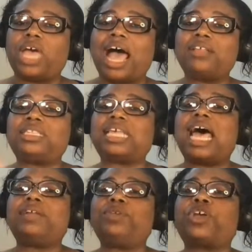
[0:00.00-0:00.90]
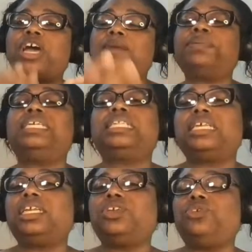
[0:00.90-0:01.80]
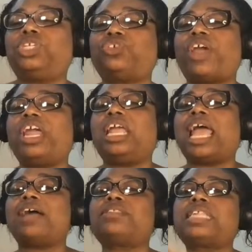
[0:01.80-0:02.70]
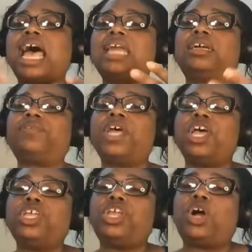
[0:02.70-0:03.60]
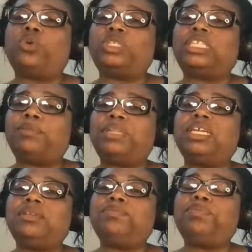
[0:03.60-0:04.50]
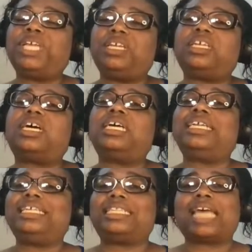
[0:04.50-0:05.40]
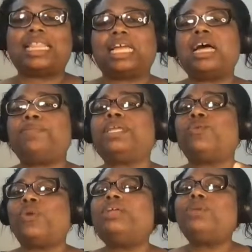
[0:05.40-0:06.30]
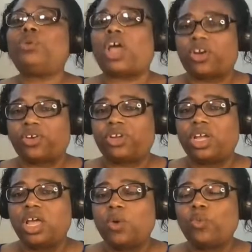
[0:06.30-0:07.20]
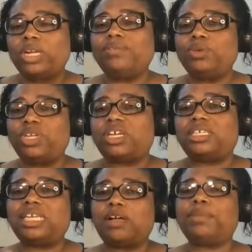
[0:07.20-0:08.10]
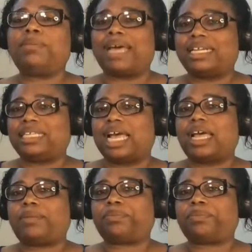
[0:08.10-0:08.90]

outside of your company sending you to training, outside of something being done inside the company? What have you learned? What have you done? Tell me about a time.